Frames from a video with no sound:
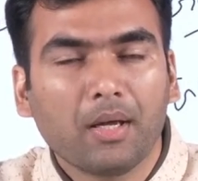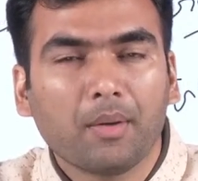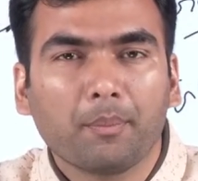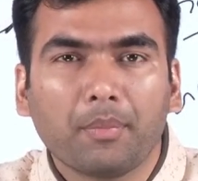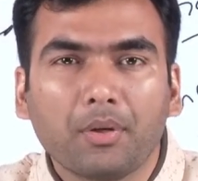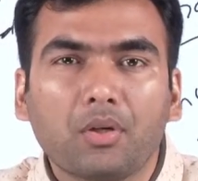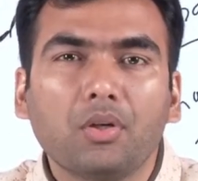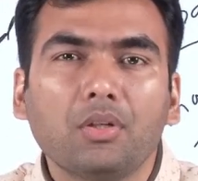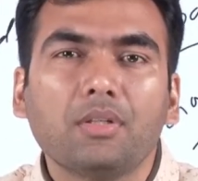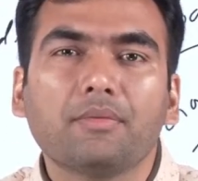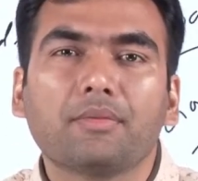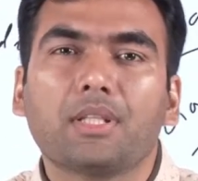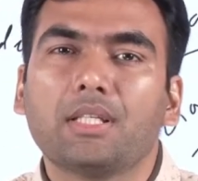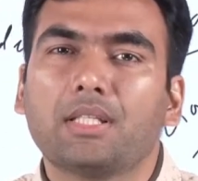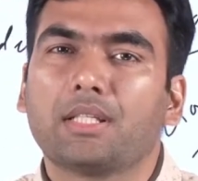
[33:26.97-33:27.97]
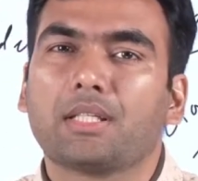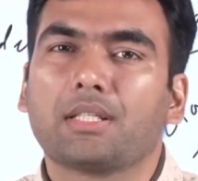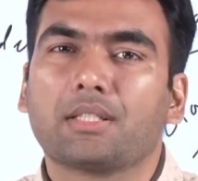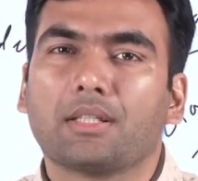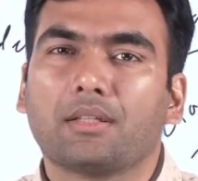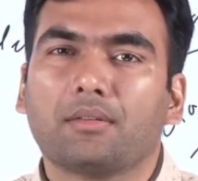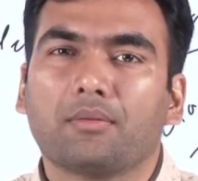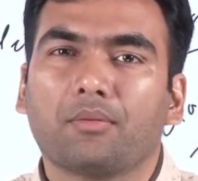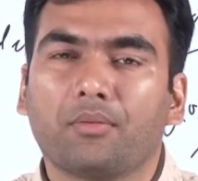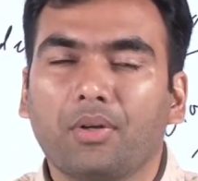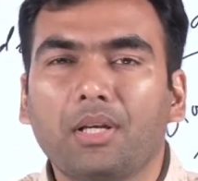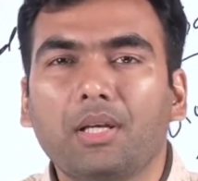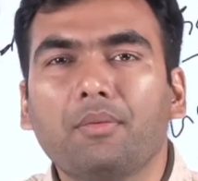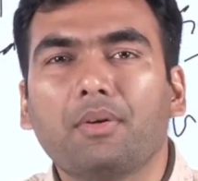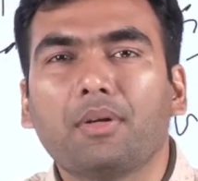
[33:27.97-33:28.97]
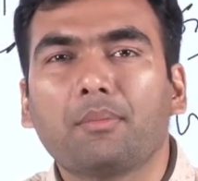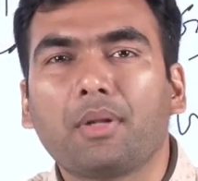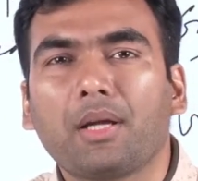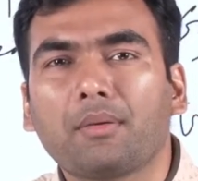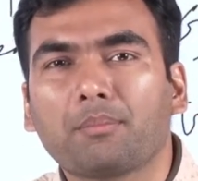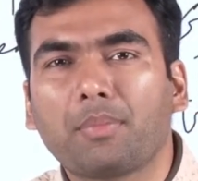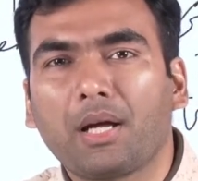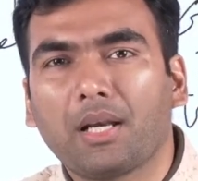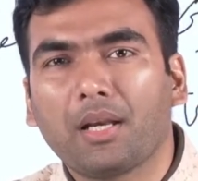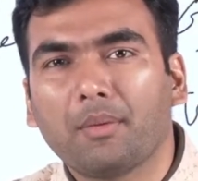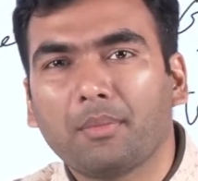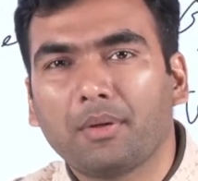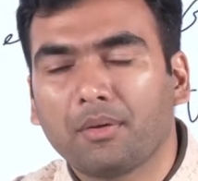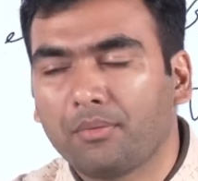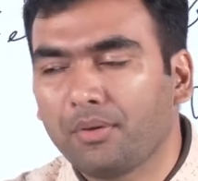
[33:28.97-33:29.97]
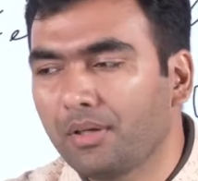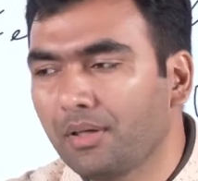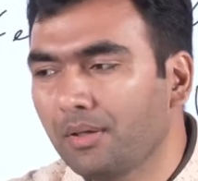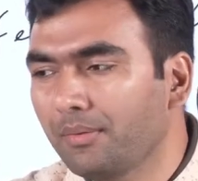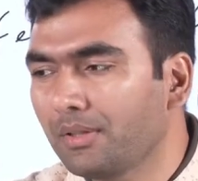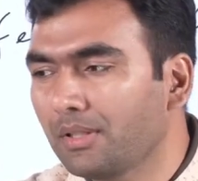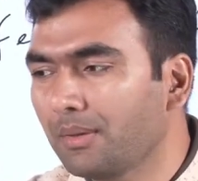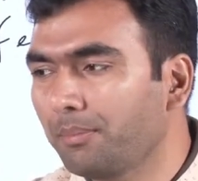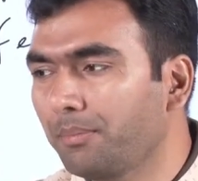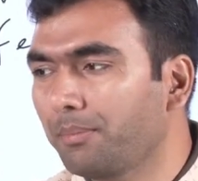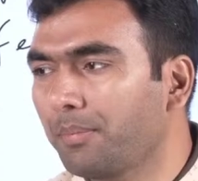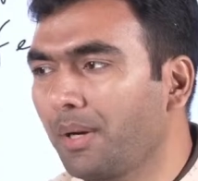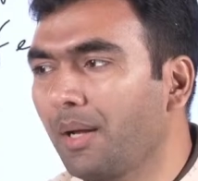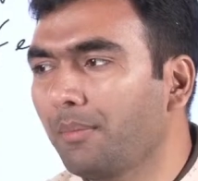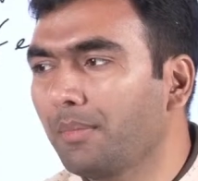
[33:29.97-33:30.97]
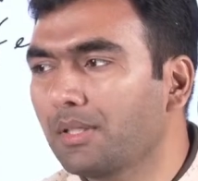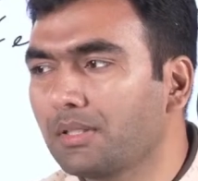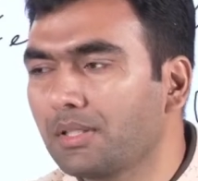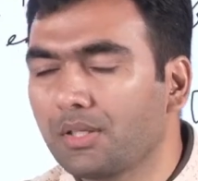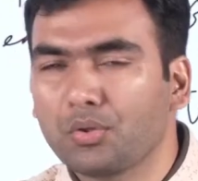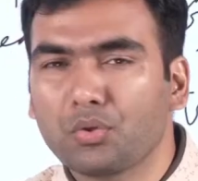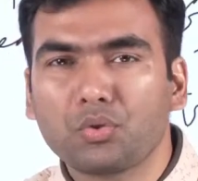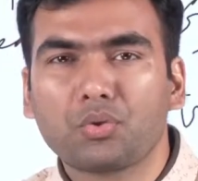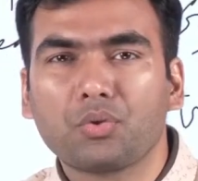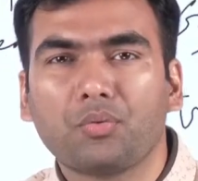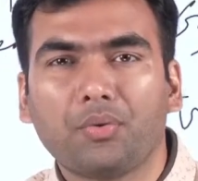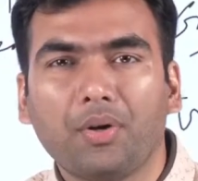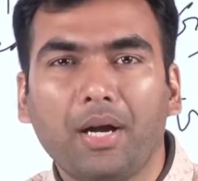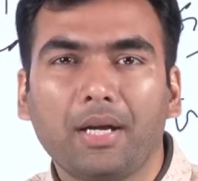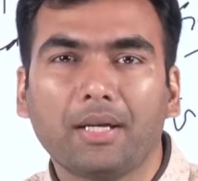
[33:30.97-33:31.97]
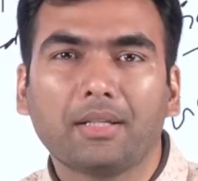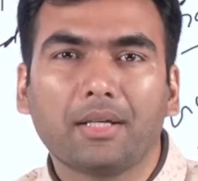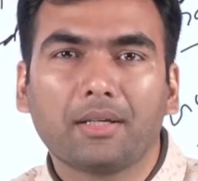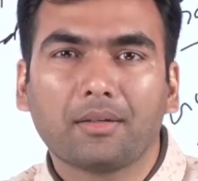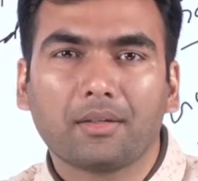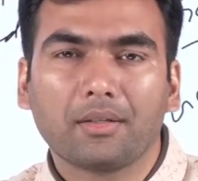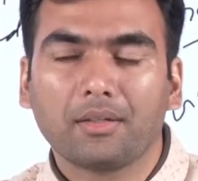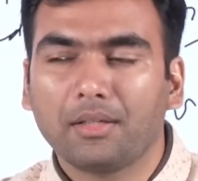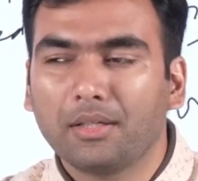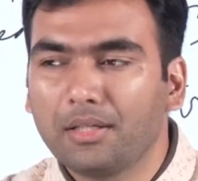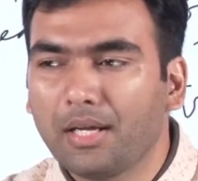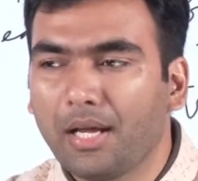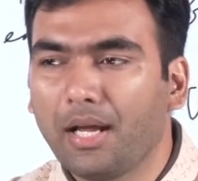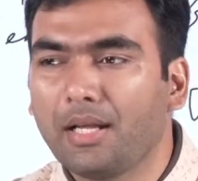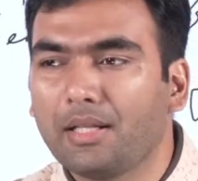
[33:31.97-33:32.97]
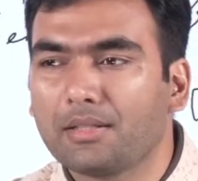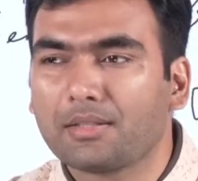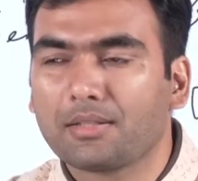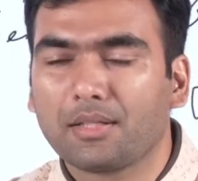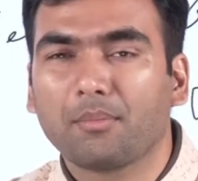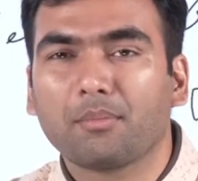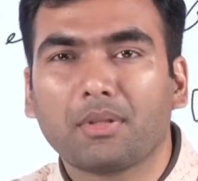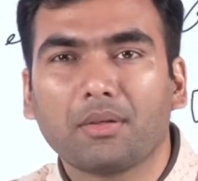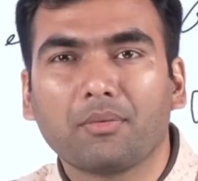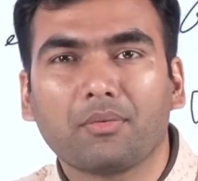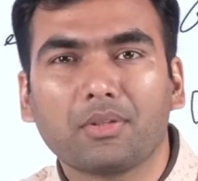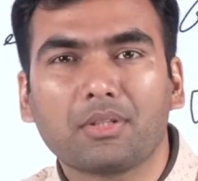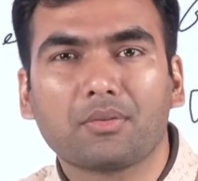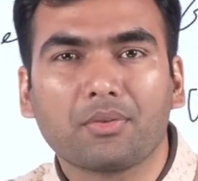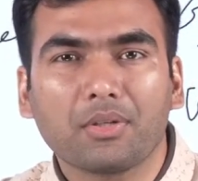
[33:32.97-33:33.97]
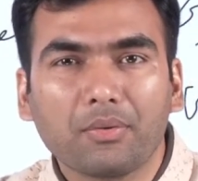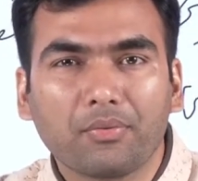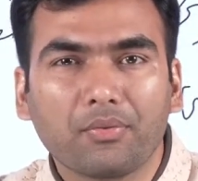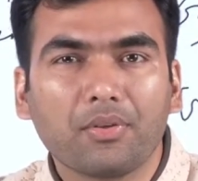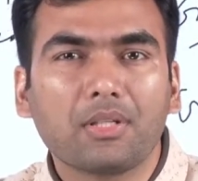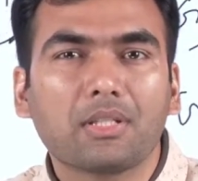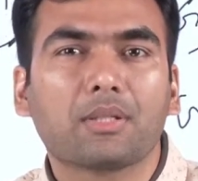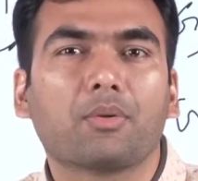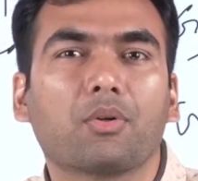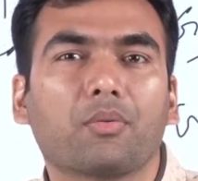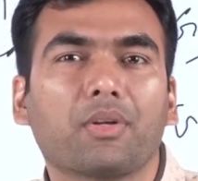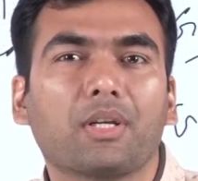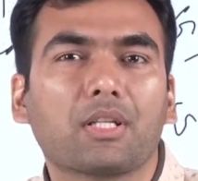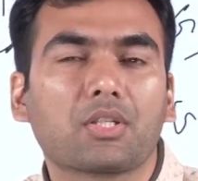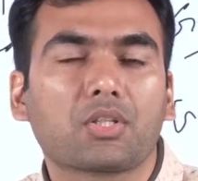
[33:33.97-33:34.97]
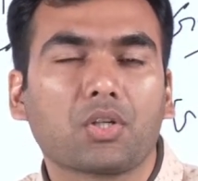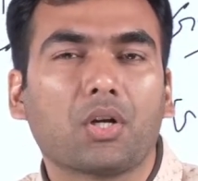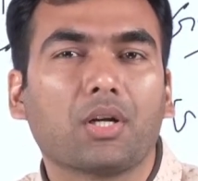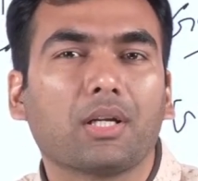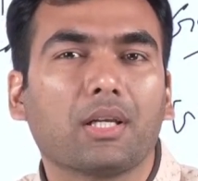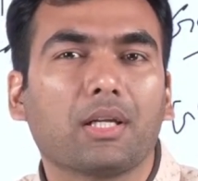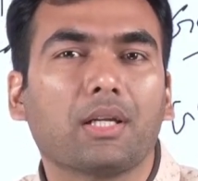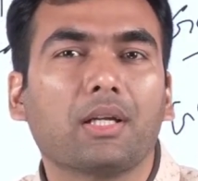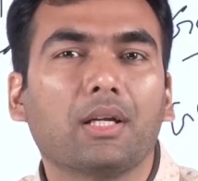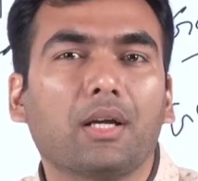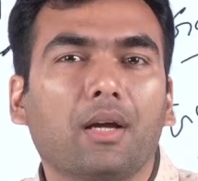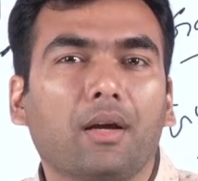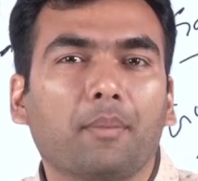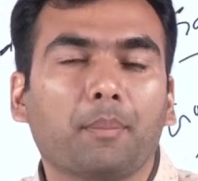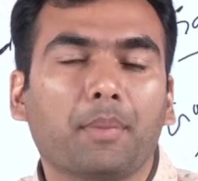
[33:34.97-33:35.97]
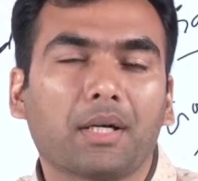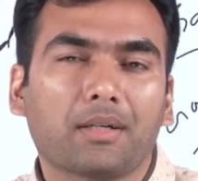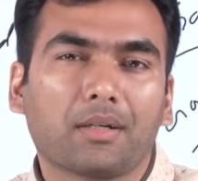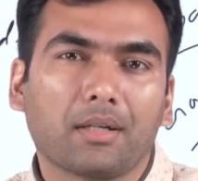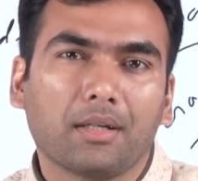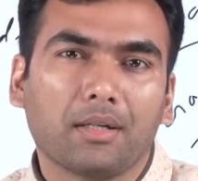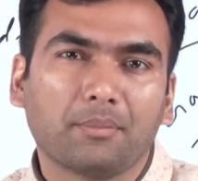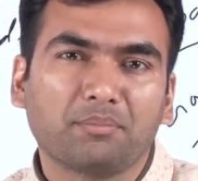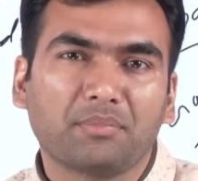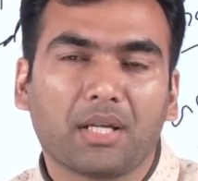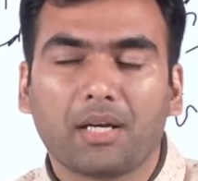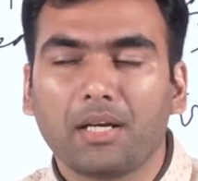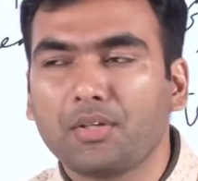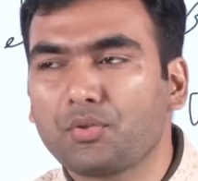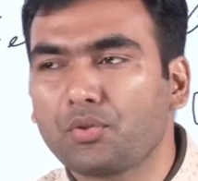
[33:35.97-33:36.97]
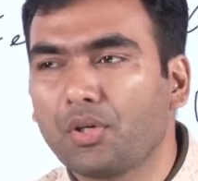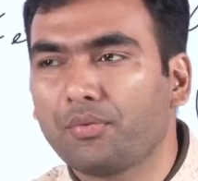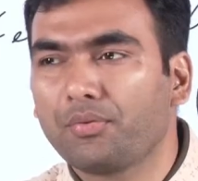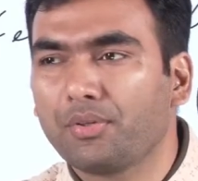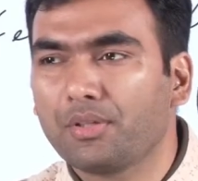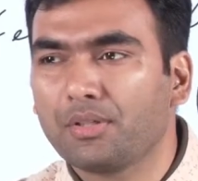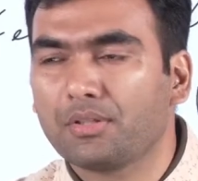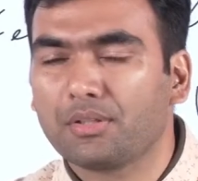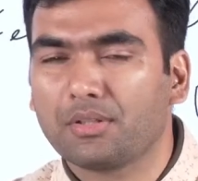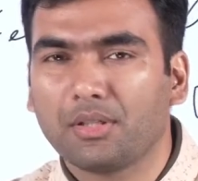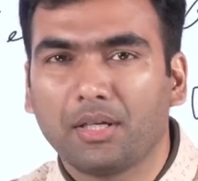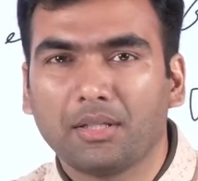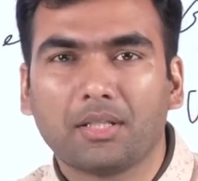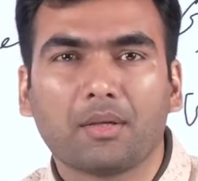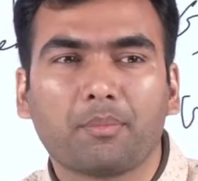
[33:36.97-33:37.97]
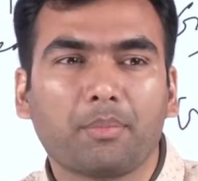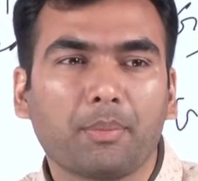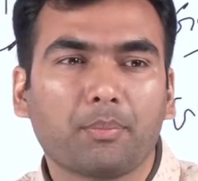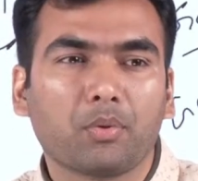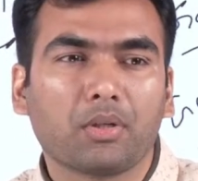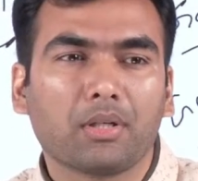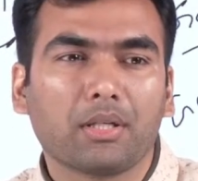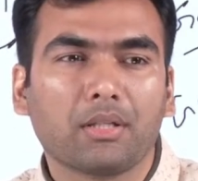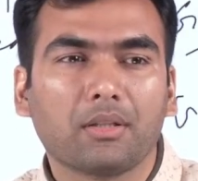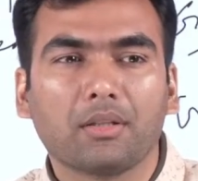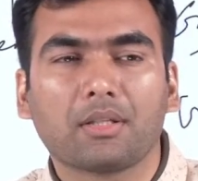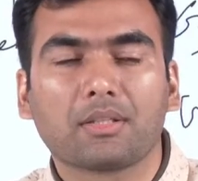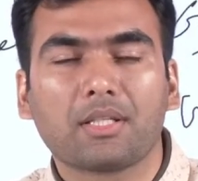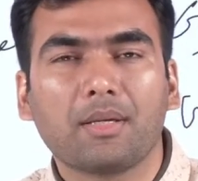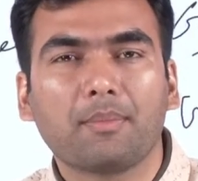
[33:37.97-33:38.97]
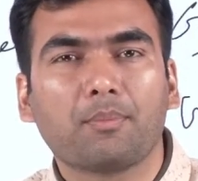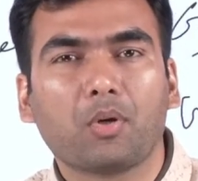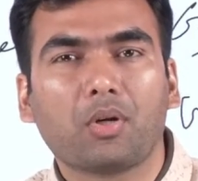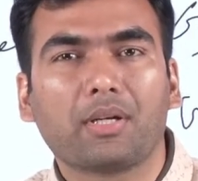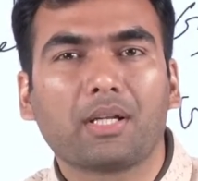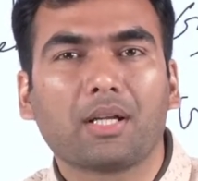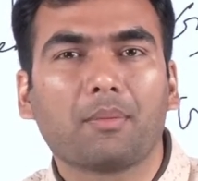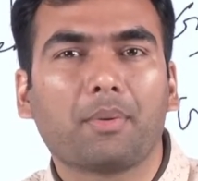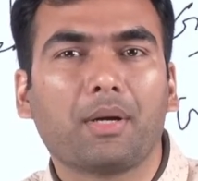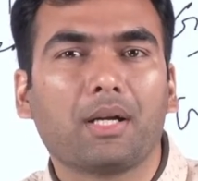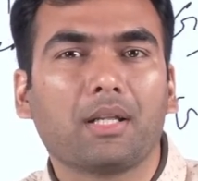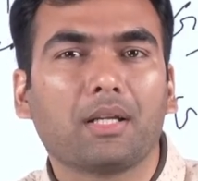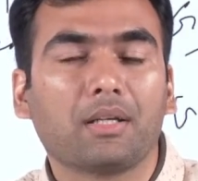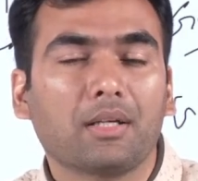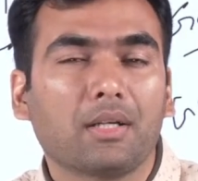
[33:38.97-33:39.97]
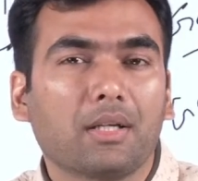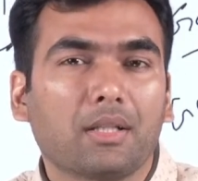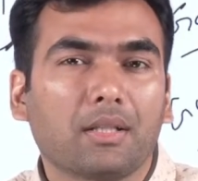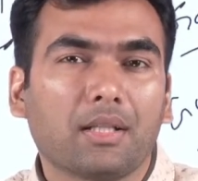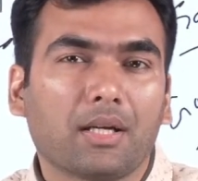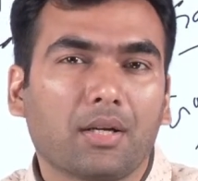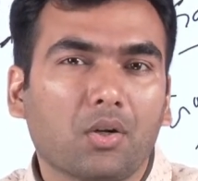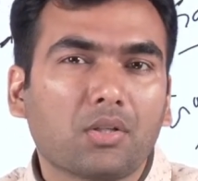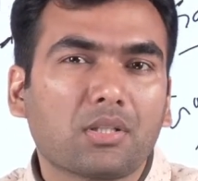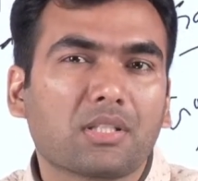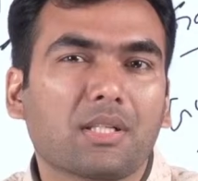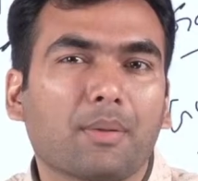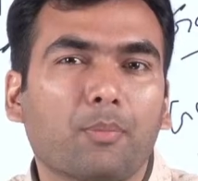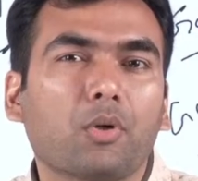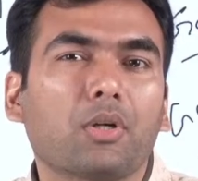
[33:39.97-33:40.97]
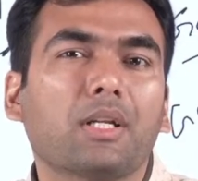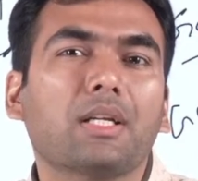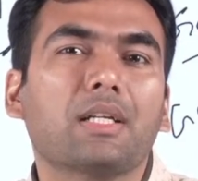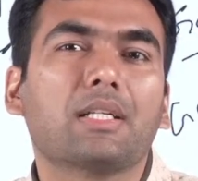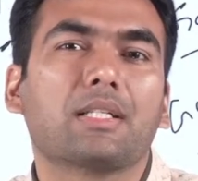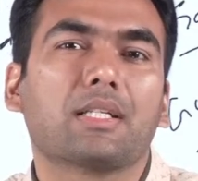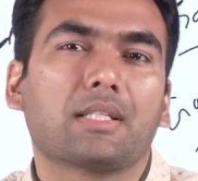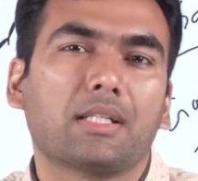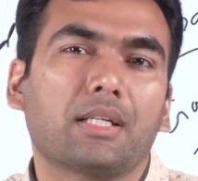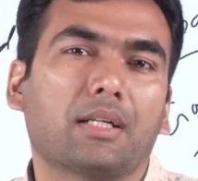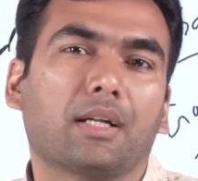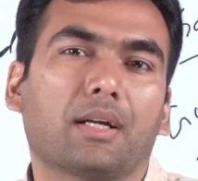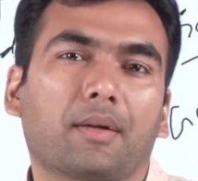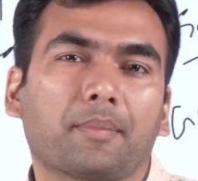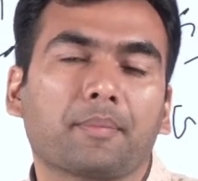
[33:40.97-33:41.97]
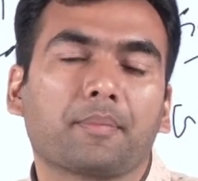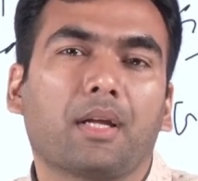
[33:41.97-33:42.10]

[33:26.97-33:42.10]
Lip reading: Because of this reason, whenever the prime minister used to find that he has something which he feels about very strongly, but the rest of his other people in the same political party, they are not supporting his agenda,